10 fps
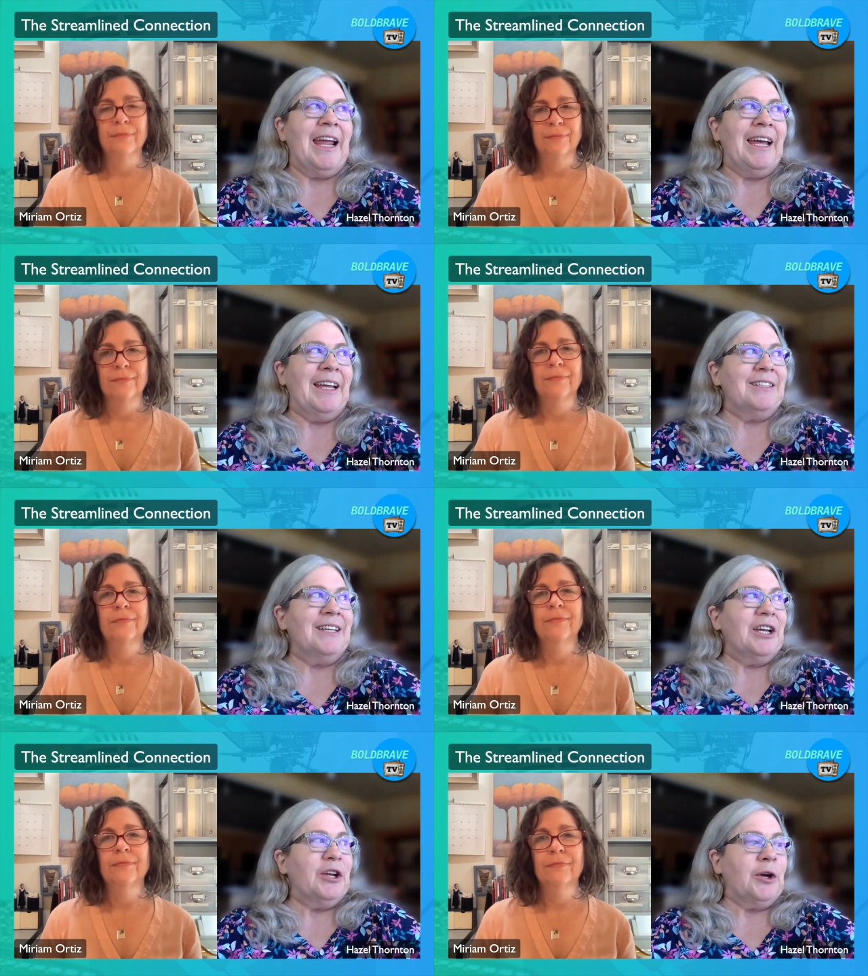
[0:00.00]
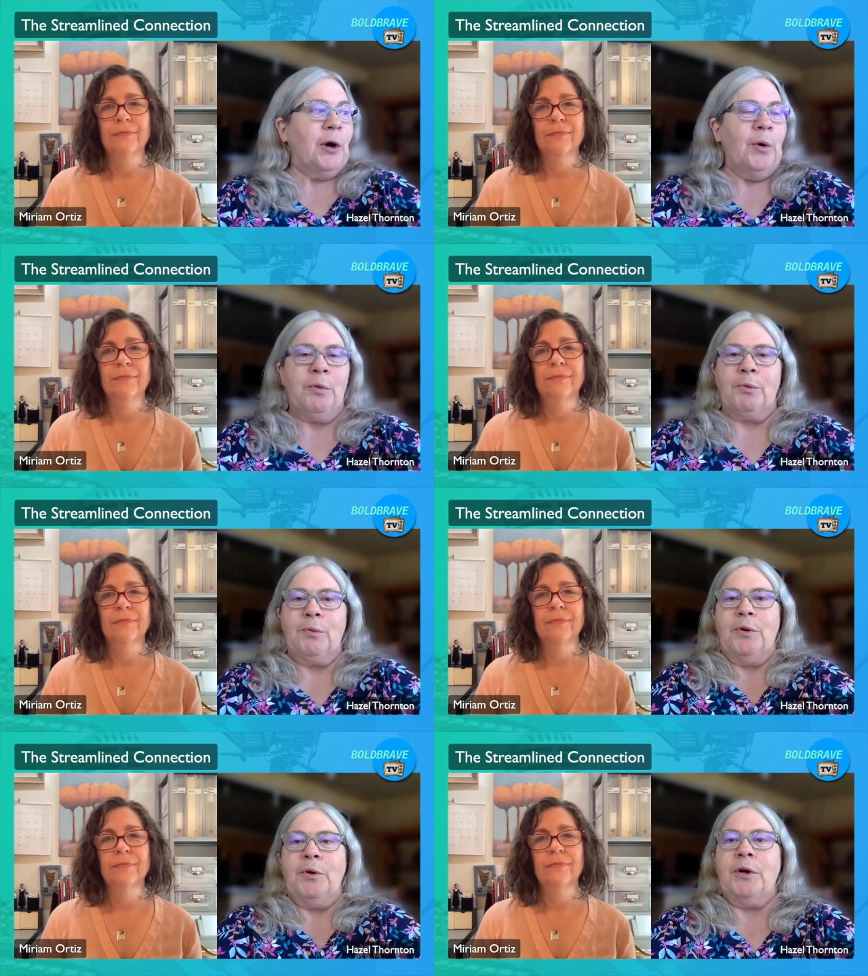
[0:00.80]
Speaker 1: and go
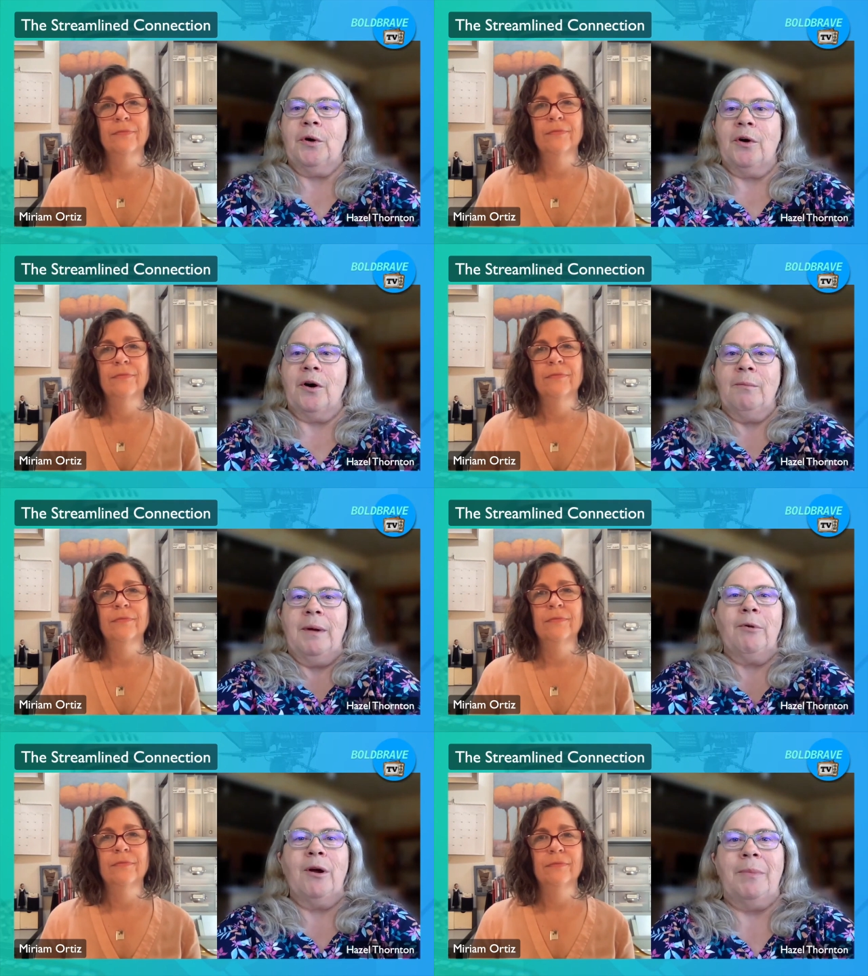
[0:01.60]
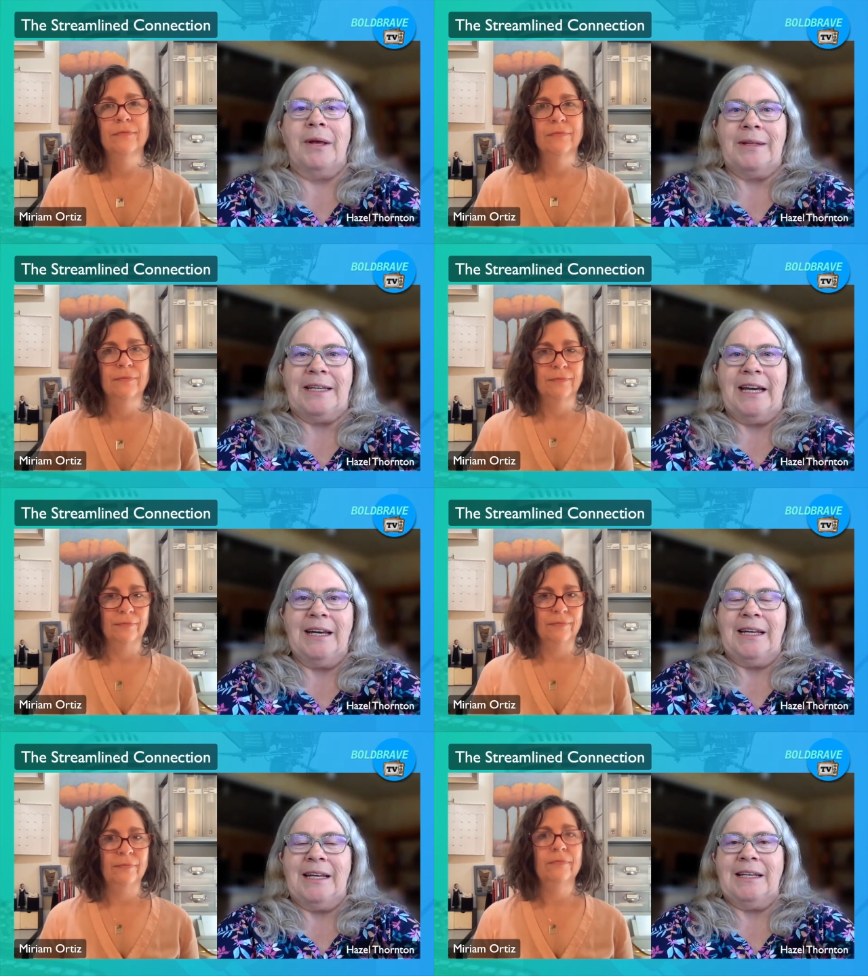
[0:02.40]
through your
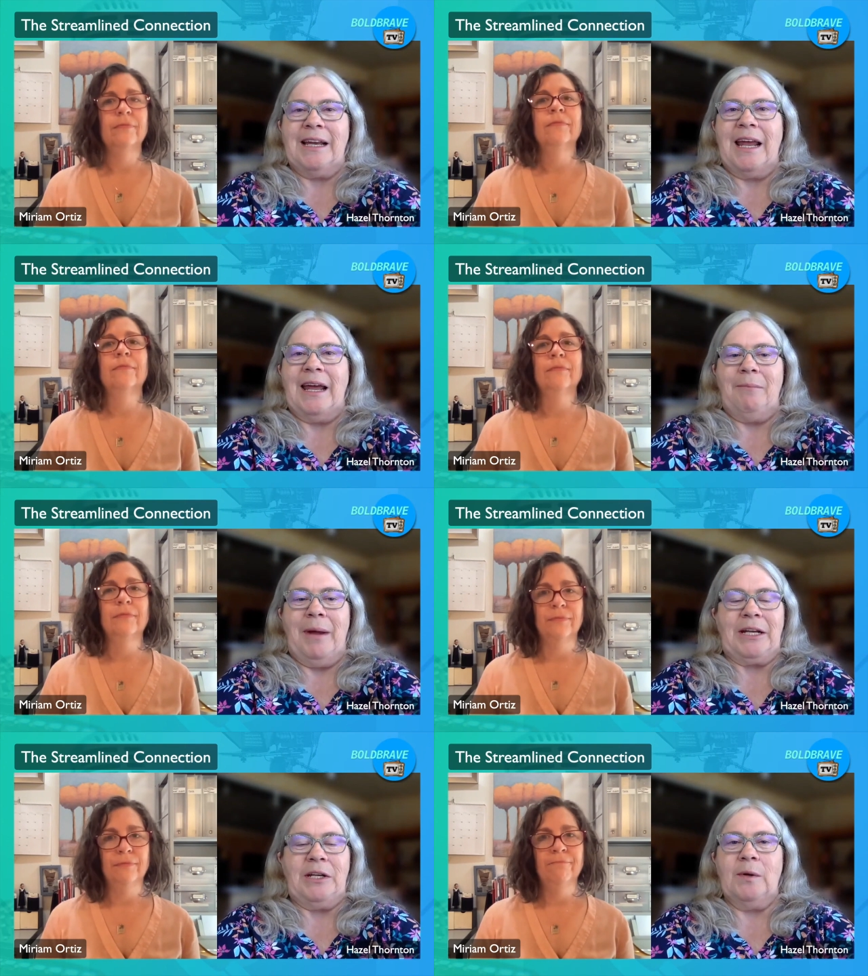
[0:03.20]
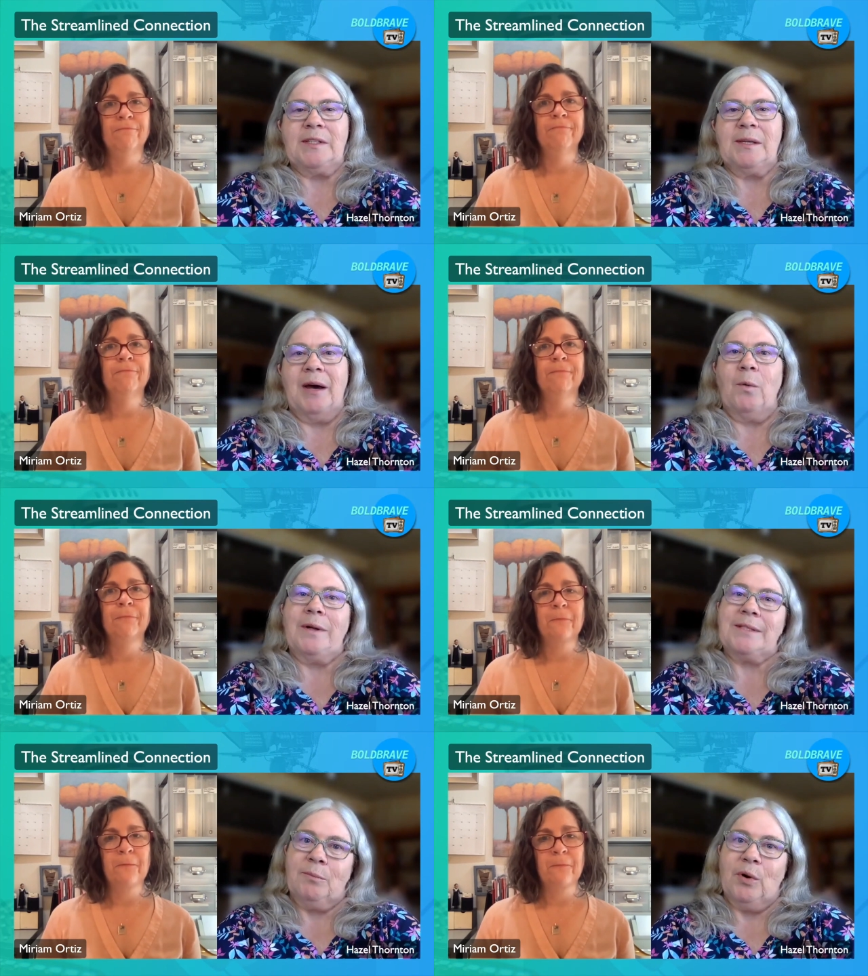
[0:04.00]
memorabilia and make notes
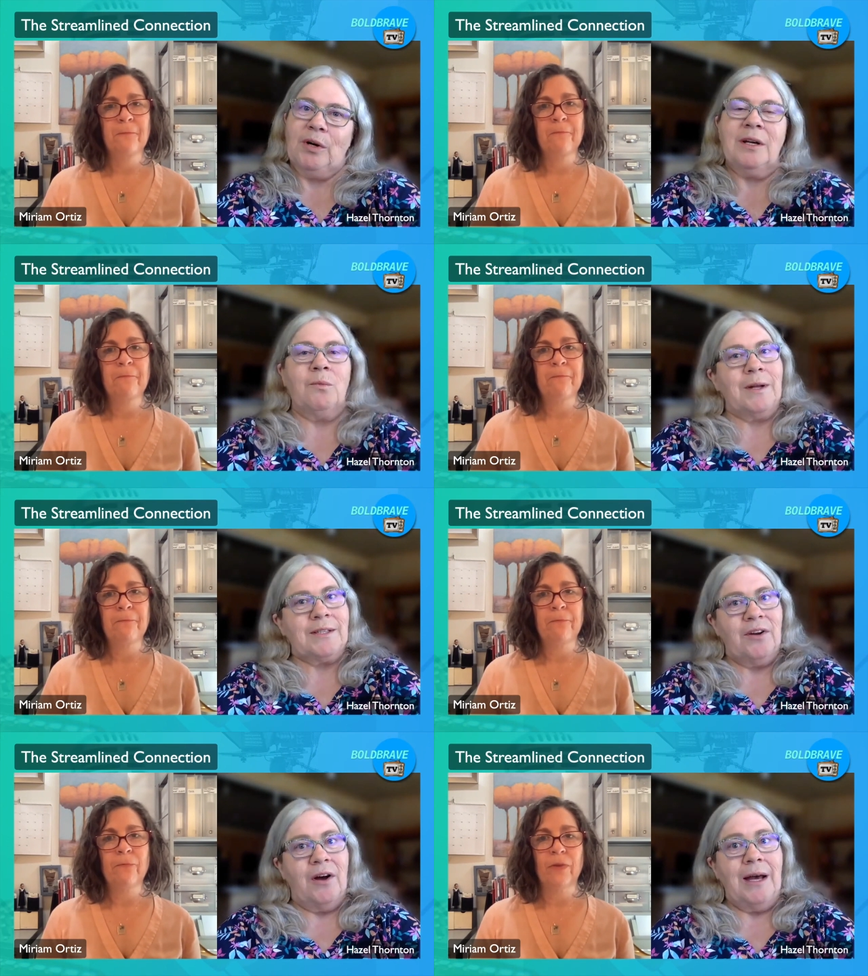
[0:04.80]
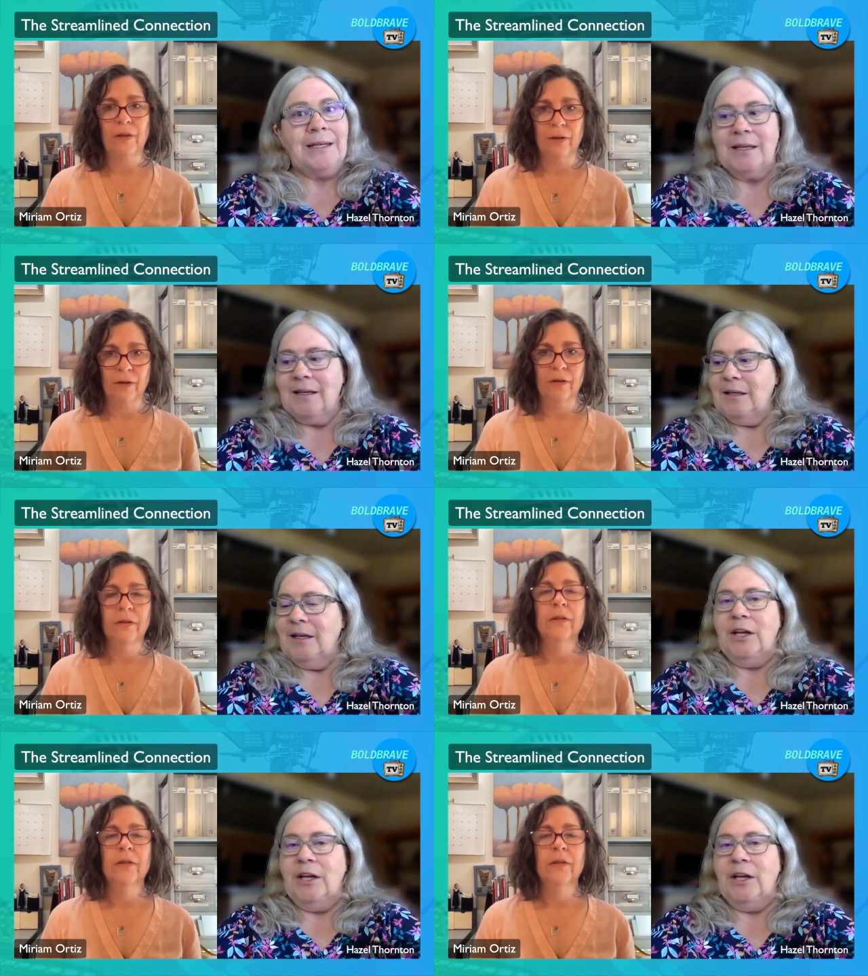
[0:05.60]
about what's important and what's not.